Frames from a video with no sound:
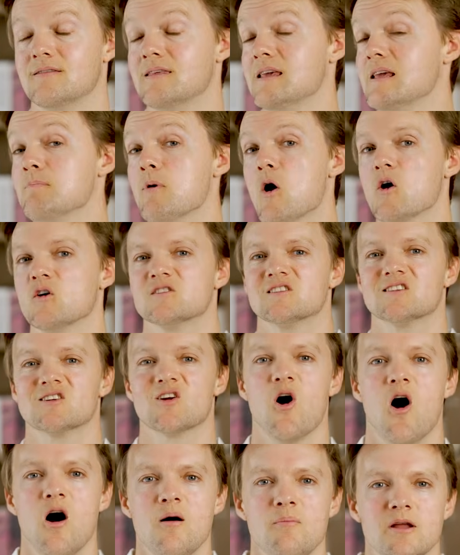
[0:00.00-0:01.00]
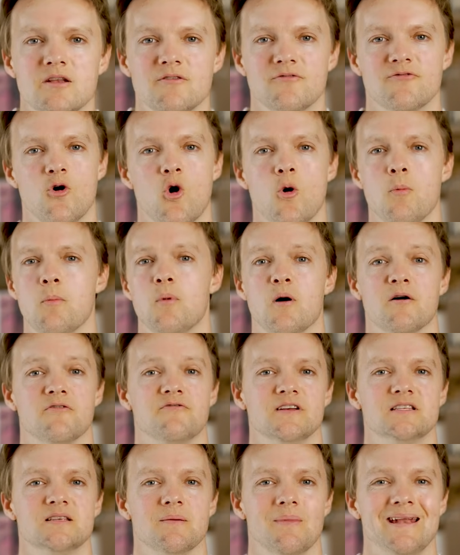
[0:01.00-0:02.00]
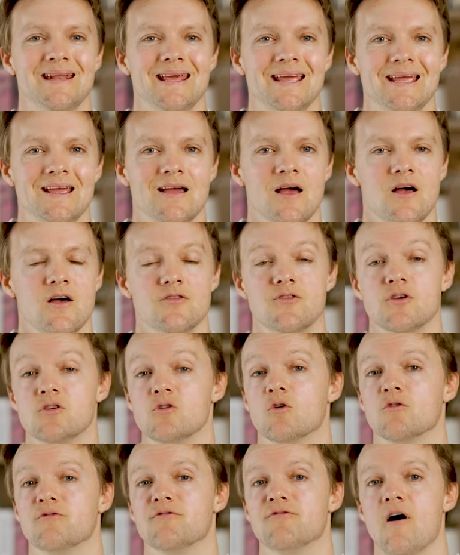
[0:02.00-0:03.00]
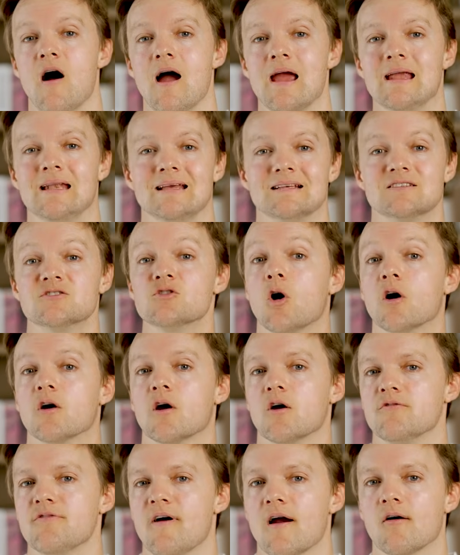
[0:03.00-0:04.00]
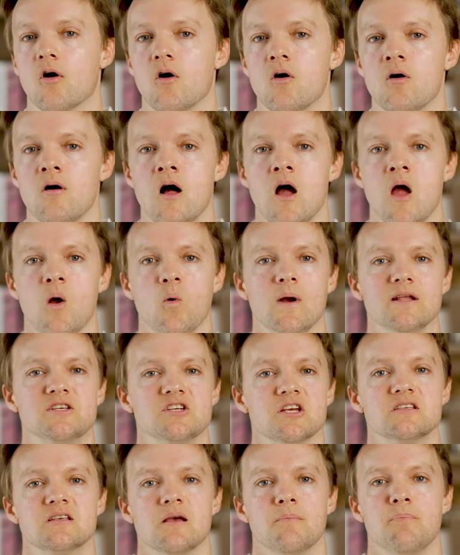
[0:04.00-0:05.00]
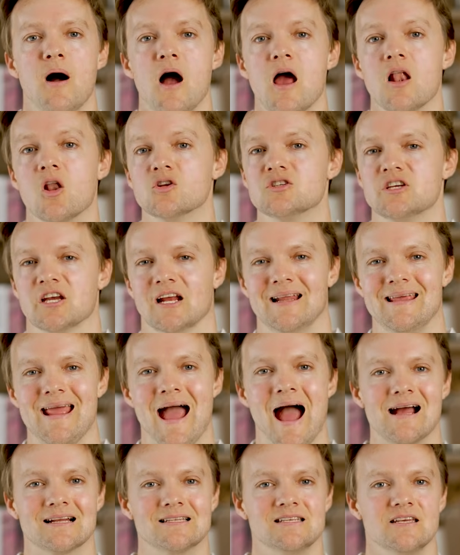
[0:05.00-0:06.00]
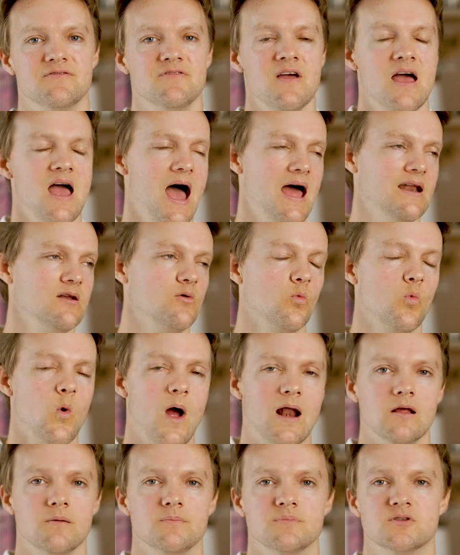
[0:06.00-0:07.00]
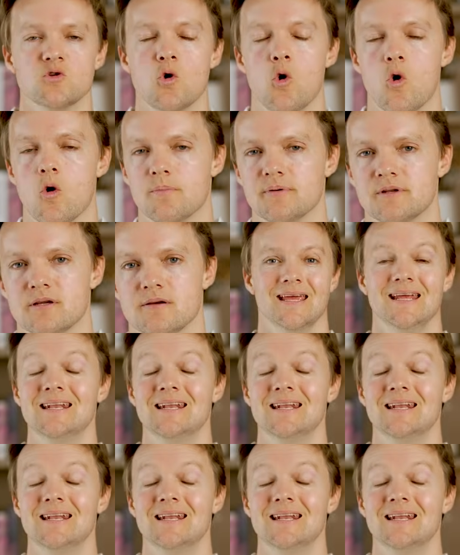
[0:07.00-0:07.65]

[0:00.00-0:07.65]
The most common form of vitamin E that you'll find is tocopherol, which is biologically active and well absorbed.